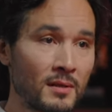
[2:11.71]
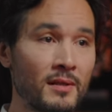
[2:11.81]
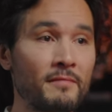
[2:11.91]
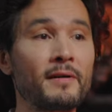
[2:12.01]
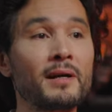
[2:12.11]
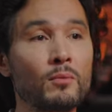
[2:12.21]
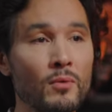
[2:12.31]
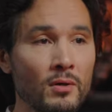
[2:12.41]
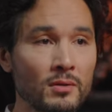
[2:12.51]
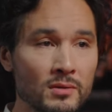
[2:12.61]
The very
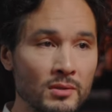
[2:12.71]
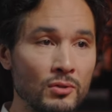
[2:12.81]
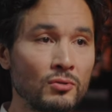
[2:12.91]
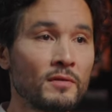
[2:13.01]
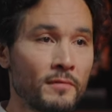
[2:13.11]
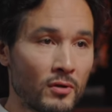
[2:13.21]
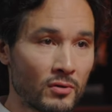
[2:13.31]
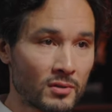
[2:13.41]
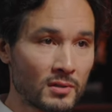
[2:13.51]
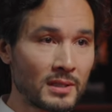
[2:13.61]
world
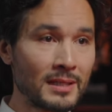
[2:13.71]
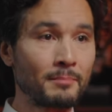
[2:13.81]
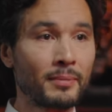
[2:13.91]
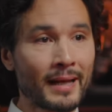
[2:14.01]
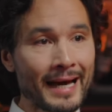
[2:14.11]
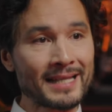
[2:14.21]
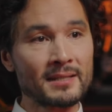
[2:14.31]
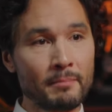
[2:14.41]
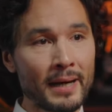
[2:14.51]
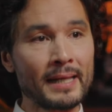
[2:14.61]
universe
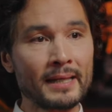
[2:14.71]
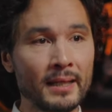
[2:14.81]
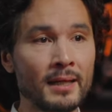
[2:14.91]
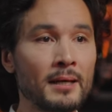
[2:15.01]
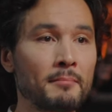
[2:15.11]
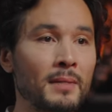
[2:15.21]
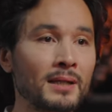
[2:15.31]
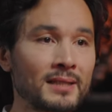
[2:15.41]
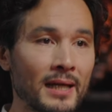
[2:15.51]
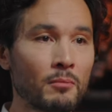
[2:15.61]
implies many
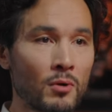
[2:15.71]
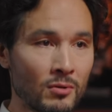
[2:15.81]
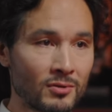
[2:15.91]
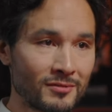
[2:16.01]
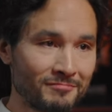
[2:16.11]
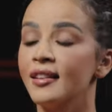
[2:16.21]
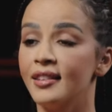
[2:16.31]
multiverses.